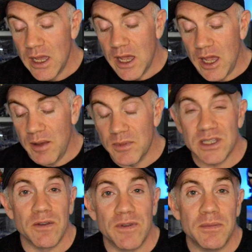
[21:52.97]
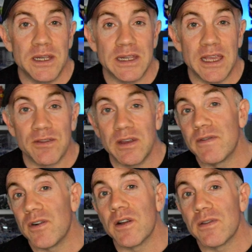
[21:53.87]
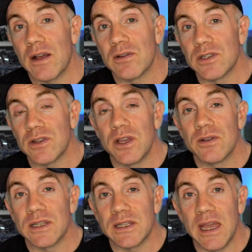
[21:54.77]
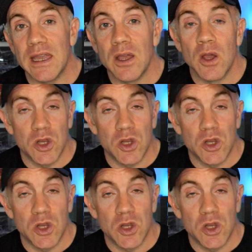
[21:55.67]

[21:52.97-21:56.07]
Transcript: Um, so vitamin D three, five thousand I use a day,